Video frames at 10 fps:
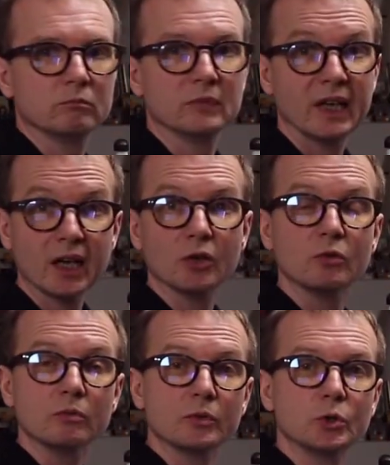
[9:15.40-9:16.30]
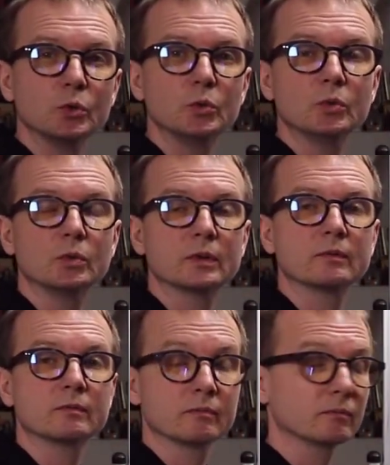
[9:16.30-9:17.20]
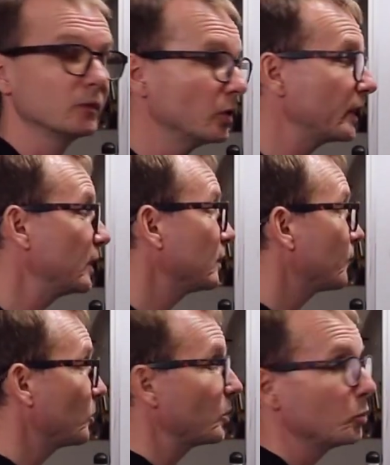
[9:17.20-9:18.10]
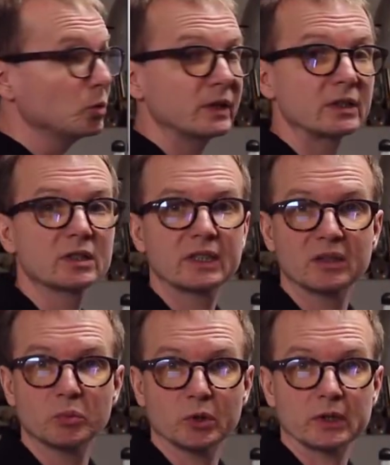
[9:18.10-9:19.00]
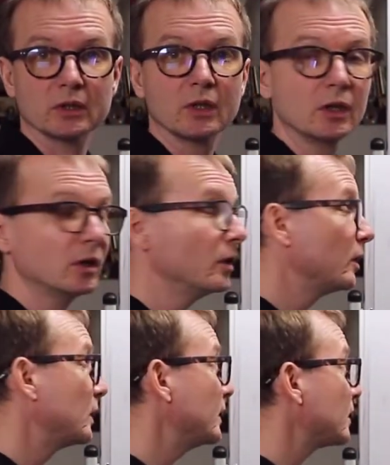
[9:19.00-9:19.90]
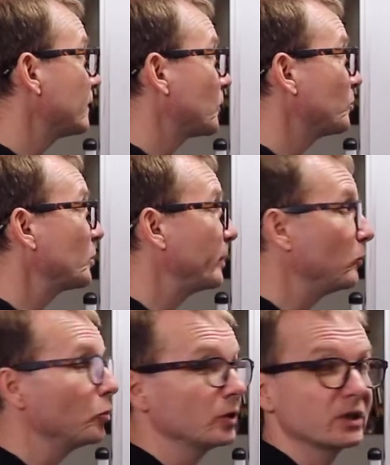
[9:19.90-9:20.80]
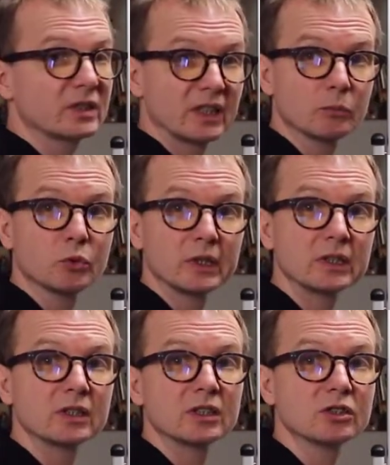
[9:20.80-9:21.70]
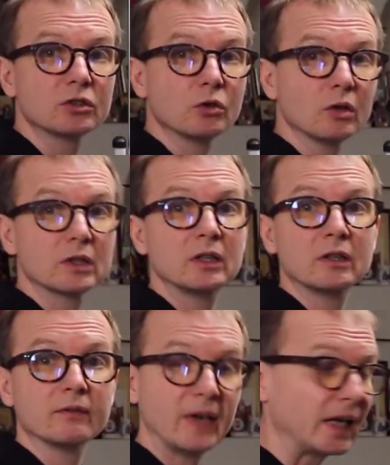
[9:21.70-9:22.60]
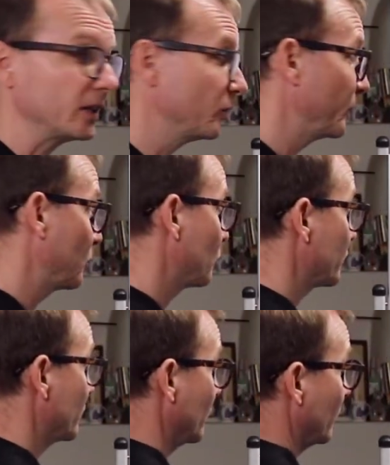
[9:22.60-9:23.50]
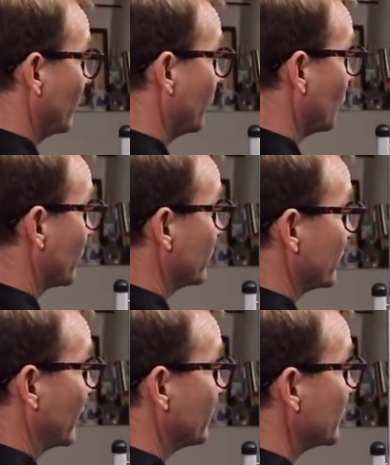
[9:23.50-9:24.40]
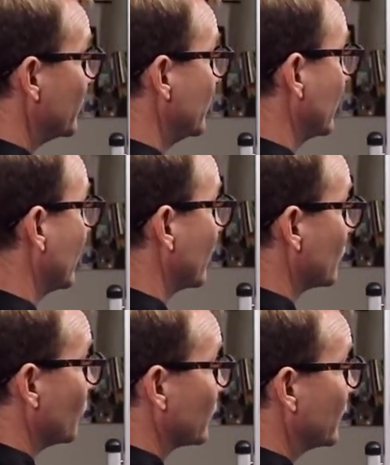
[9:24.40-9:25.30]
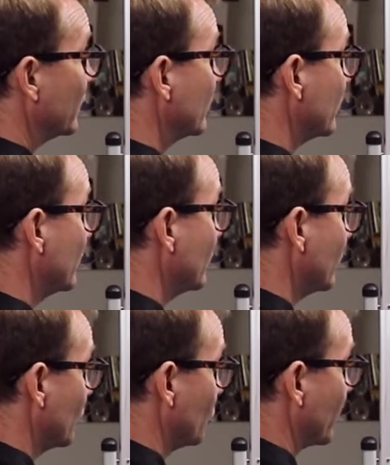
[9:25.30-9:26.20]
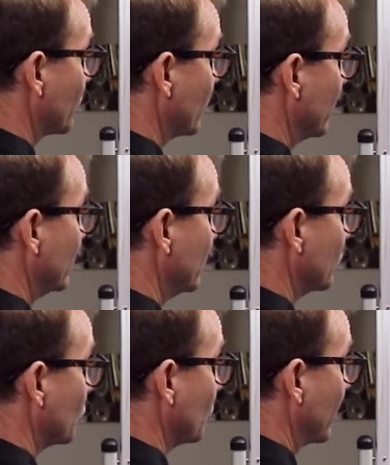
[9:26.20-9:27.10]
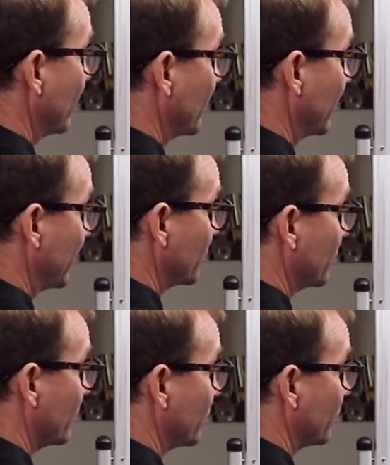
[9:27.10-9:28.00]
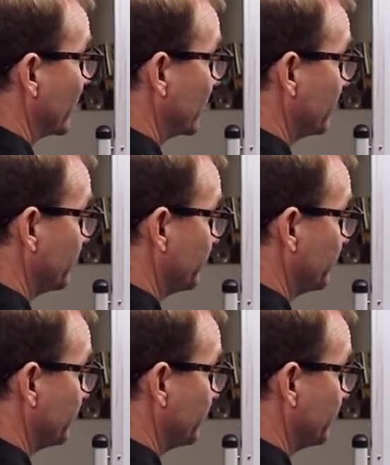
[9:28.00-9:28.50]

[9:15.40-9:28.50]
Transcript: Now you look at it from the Boolean standpoint. Clearly from the Boolean standpoint it is not valid, because for some C are not T, you actually need to have an X here, right?